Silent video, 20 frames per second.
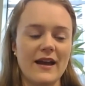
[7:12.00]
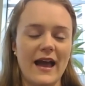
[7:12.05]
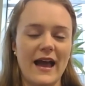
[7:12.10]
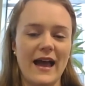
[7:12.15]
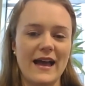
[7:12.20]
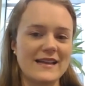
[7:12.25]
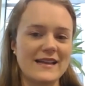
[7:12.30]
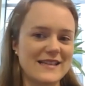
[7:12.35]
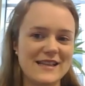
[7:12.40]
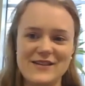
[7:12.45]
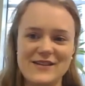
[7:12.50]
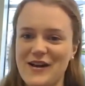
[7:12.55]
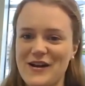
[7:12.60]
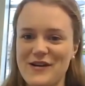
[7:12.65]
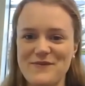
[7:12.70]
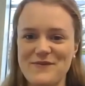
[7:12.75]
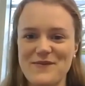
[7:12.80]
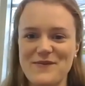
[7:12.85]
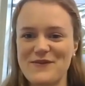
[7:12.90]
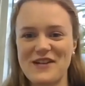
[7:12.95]
as I, said, I
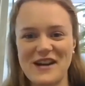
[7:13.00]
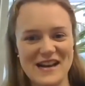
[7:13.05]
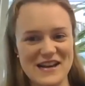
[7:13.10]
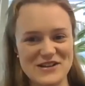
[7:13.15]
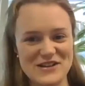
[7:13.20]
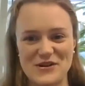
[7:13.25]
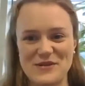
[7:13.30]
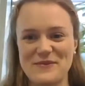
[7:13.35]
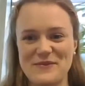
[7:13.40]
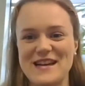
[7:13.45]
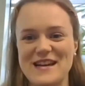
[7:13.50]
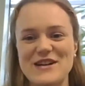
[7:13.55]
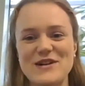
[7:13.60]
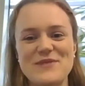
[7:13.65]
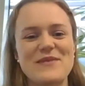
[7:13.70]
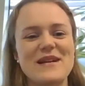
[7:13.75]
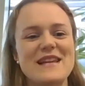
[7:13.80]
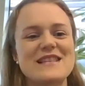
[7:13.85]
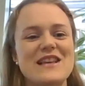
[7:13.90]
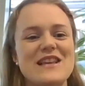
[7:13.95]
really enjoy my
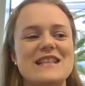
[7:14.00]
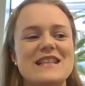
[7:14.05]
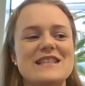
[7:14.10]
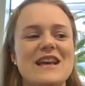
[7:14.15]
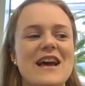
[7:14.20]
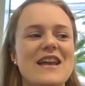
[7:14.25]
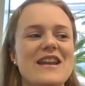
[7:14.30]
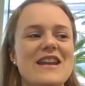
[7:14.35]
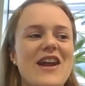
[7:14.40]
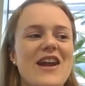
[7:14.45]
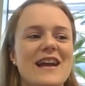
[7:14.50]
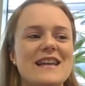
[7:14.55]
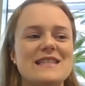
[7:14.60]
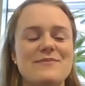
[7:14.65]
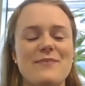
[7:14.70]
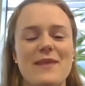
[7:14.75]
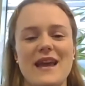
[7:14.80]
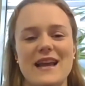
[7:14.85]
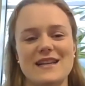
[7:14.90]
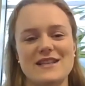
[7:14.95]
job. It's it's a nice
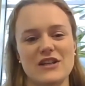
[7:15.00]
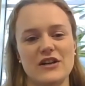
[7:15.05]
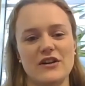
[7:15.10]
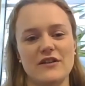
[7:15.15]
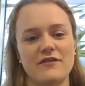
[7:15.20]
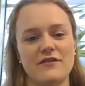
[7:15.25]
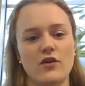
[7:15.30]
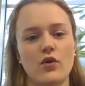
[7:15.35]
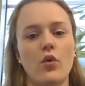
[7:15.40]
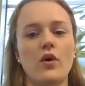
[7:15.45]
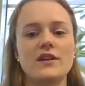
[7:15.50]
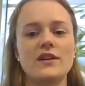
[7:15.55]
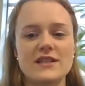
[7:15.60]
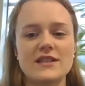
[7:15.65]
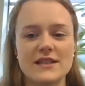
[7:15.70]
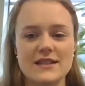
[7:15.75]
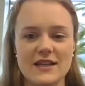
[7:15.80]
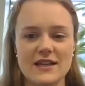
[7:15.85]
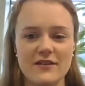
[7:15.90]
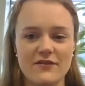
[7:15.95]
mix of
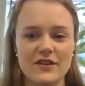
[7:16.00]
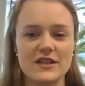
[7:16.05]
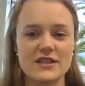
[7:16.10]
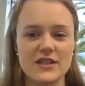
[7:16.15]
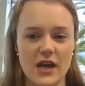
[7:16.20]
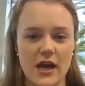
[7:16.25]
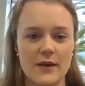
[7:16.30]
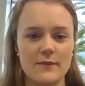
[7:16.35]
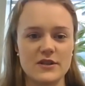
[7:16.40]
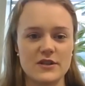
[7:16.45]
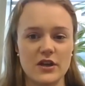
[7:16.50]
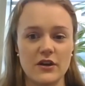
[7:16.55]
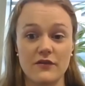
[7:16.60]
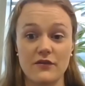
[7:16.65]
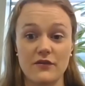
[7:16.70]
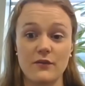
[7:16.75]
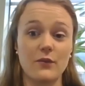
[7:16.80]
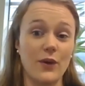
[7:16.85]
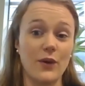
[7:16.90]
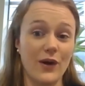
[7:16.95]
quantitative in terms of
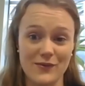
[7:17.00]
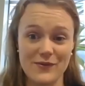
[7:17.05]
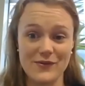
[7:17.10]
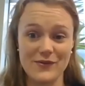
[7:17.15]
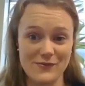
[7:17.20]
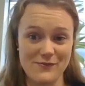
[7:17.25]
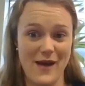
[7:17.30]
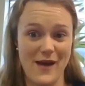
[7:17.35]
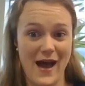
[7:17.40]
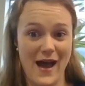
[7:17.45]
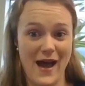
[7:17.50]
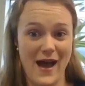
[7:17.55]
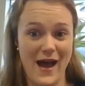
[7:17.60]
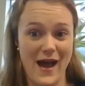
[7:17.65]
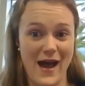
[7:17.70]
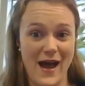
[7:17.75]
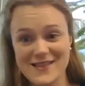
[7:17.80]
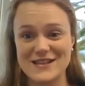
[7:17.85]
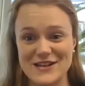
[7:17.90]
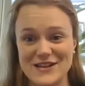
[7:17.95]
well
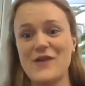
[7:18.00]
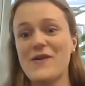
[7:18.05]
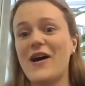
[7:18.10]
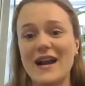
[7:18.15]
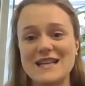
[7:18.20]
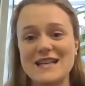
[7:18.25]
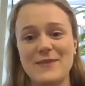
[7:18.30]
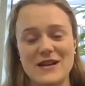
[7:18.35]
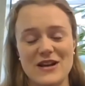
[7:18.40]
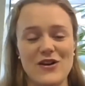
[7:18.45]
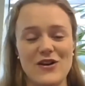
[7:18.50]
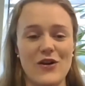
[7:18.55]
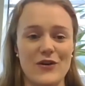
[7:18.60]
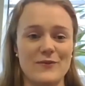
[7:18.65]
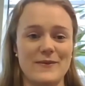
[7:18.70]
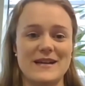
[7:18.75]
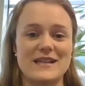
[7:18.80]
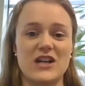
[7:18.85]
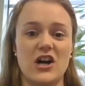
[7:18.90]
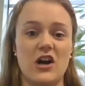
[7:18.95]
maths. You know, I
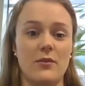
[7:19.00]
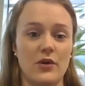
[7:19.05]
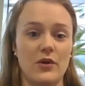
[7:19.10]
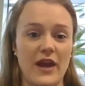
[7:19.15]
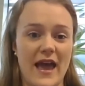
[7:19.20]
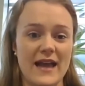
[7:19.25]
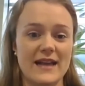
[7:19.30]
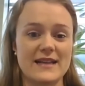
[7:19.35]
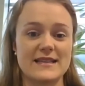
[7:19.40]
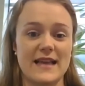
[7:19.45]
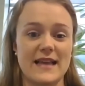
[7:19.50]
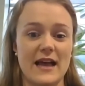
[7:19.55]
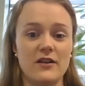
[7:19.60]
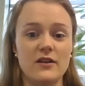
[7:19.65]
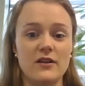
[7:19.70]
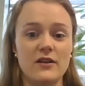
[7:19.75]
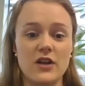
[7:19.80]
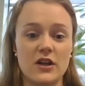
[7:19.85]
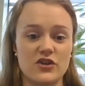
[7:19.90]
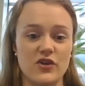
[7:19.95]
spend a lot of my time on
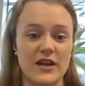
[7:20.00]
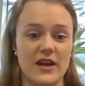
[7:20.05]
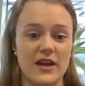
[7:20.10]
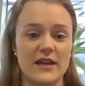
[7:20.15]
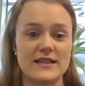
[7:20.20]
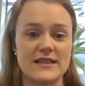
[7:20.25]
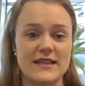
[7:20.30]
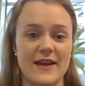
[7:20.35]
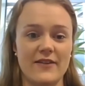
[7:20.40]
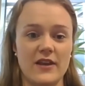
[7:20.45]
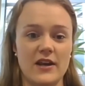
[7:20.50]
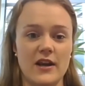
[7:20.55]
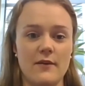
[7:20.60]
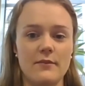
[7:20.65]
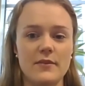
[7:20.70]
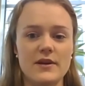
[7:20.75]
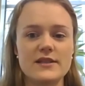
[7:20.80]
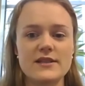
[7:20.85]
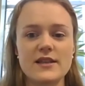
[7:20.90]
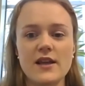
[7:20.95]
Excel trying to understand the
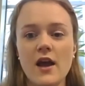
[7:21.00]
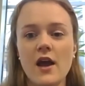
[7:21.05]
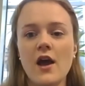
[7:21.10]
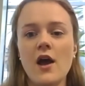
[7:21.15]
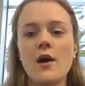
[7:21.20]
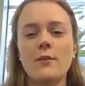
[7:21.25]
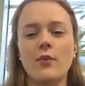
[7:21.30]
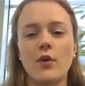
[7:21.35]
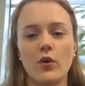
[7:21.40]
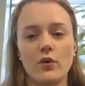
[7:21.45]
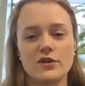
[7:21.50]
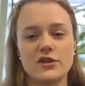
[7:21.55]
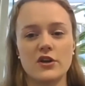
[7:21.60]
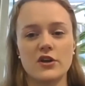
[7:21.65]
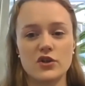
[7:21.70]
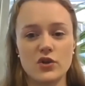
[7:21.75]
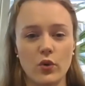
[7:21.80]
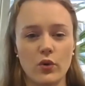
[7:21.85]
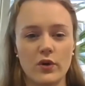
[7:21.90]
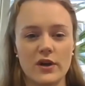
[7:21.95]
numbers, but also
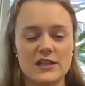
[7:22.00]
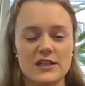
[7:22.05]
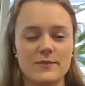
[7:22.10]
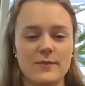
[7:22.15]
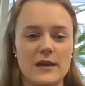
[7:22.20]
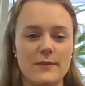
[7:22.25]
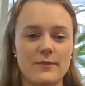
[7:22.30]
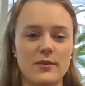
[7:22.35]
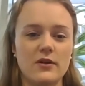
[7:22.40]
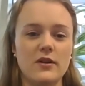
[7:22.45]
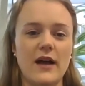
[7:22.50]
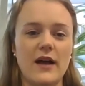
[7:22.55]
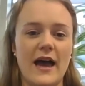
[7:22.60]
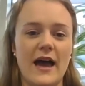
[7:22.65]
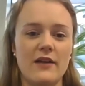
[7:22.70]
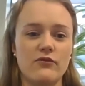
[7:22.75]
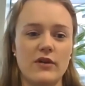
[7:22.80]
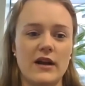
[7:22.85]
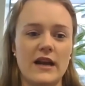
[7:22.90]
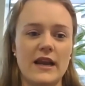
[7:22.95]
talking to people
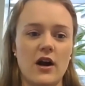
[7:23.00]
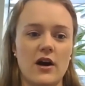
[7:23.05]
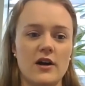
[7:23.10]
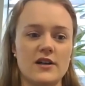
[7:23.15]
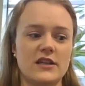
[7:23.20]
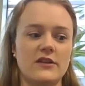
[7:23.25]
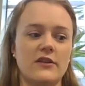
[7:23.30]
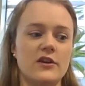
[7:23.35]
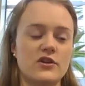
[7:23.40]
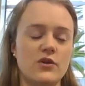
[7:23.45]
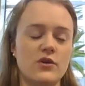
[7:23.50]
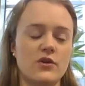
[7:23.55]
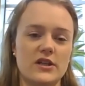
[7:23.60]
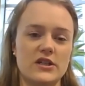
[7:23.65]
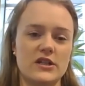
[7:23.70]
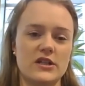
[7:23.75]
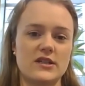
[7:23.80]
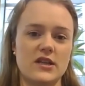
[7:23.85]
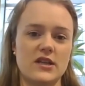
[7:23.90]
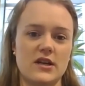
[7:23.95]
and really asking those
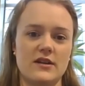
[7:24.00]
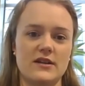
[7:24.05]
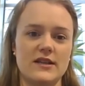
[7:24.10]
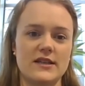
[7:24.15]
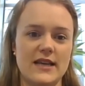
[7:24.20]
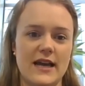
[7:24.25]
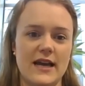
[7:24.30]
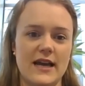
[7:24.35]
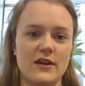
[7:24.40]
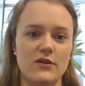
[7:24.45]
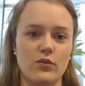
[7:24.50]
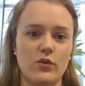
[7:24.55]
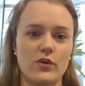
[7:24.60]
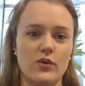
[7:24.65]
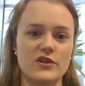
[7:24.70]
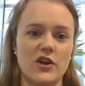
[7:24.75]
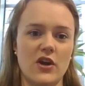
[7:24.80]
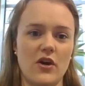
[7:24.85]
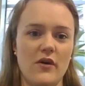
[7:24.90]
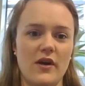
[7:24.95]
questions to understand
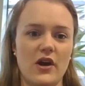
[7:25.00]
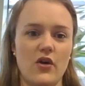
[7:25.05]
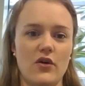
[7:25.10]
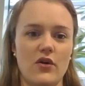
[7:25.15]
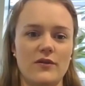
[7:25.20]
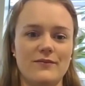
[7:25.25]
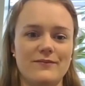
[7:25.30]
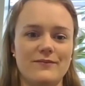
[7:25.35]
what's going on.